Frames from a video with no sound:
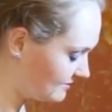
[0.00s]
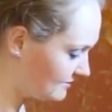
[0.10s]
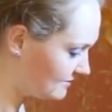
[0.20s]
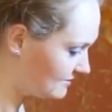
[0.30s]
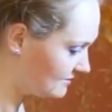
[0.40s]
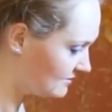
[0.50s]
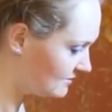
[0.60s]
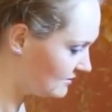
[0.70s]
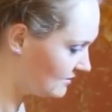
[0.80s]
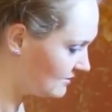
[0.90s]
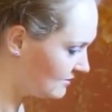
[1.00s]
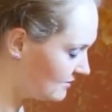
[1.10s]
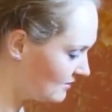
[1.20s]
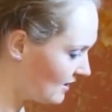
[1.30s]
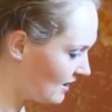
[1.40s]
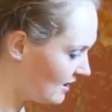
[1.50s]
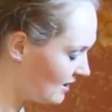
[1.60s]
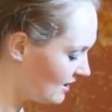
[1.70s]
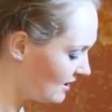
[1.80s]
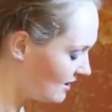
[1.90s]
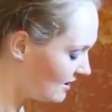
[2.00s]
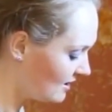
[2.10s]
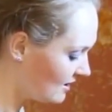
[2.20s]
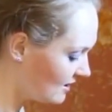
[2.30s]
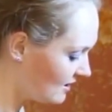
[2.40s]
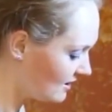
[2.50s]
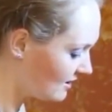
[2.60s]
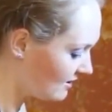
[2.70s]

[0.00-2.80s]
[no speech]